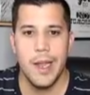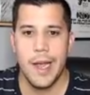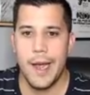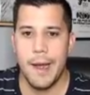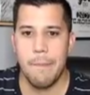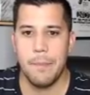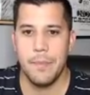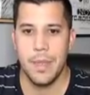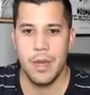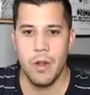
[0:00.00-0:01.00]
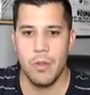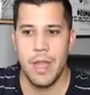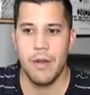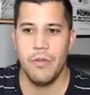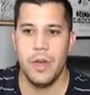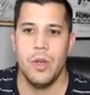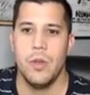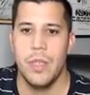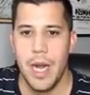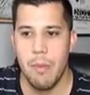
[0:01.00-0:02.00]
Definitely
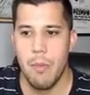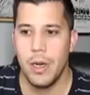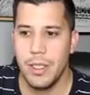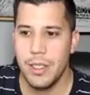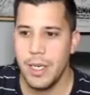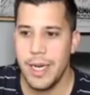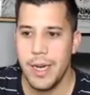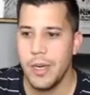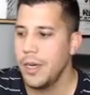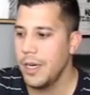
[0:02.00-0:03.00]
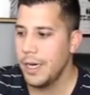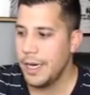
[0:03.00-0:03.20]
two-sided markets in here.